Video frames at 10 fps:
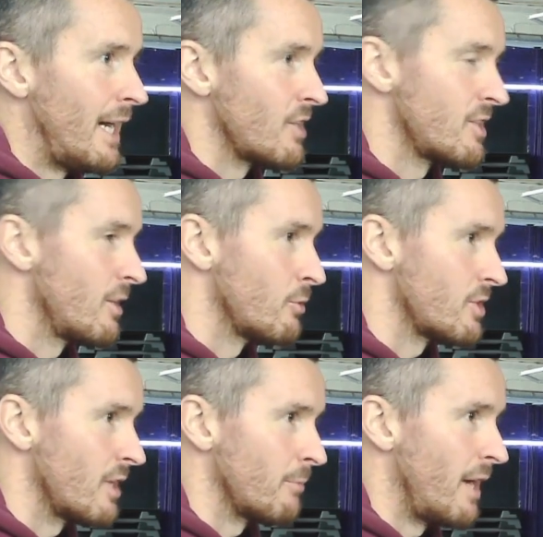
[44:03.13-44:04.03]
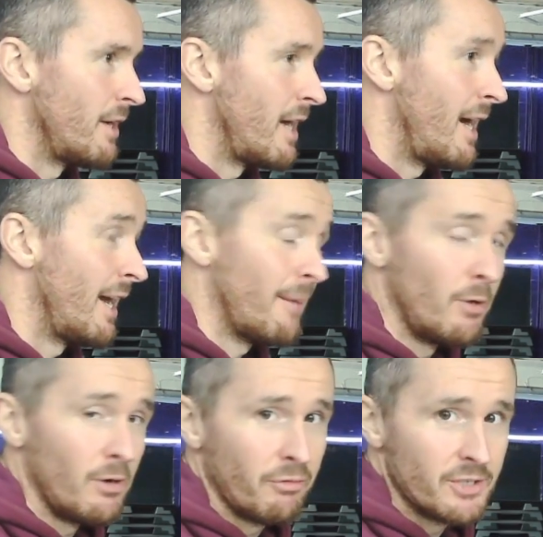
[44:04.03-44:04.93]
I still stick by it now, and I'm
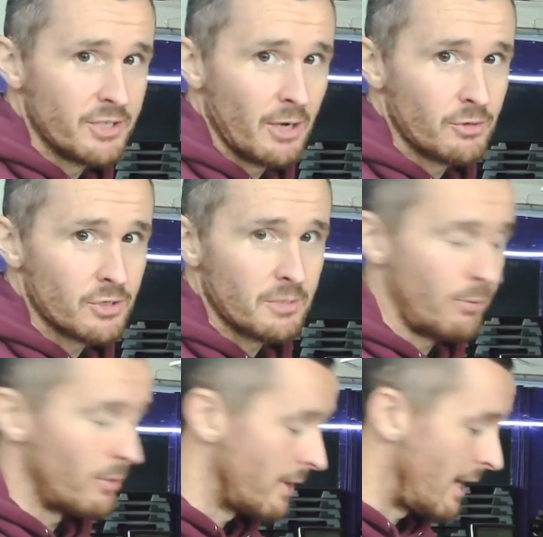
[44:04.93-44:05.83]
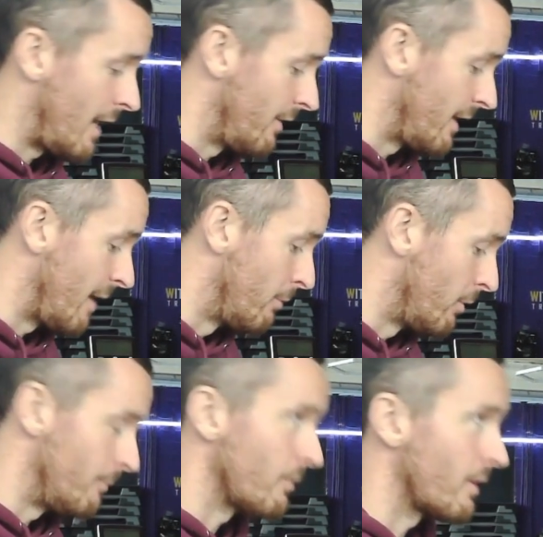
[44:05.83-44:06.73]
not a physio, just to point that out there,
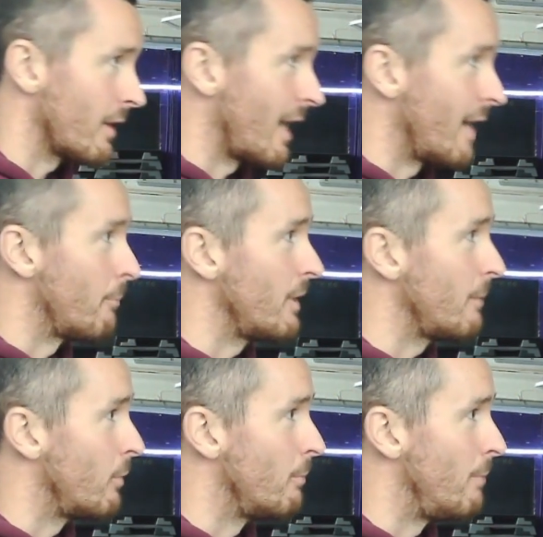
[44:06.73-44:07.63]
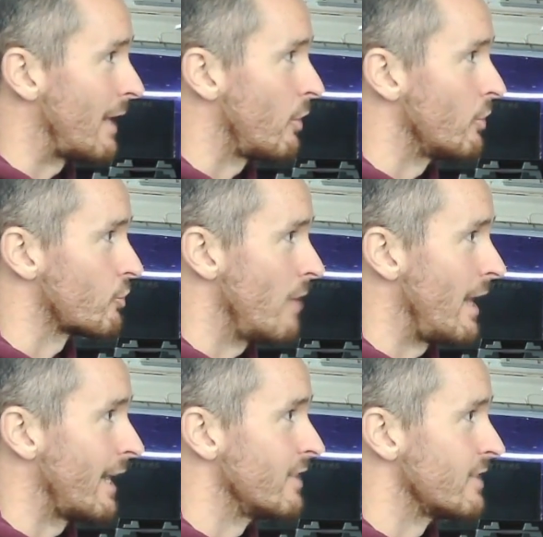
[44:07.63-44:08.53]
but getting people back on
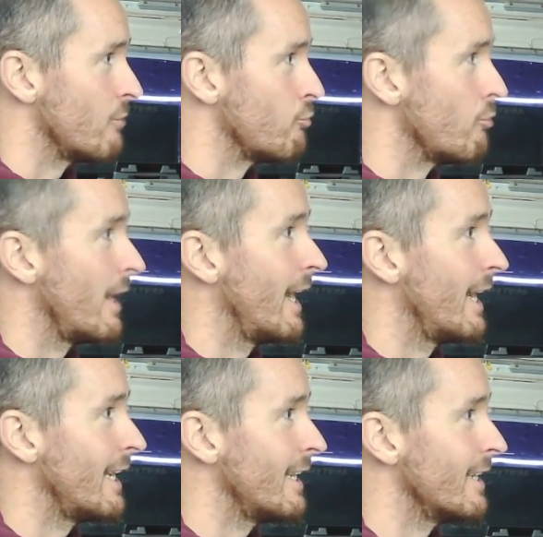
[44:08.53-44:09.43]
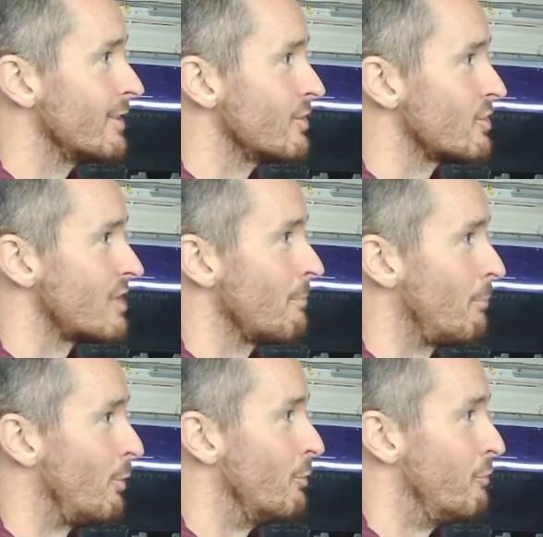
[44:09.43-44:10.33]
track is a really
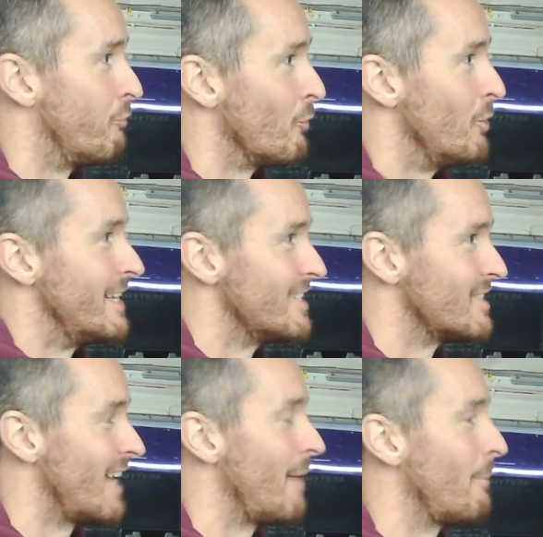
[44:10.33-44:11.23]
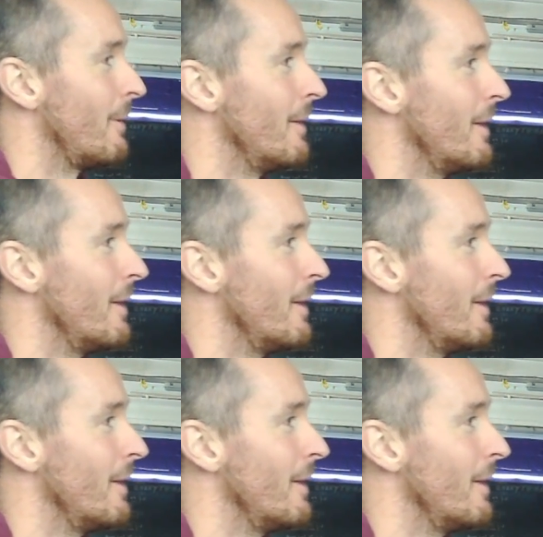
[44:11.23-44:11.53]
simple 3-step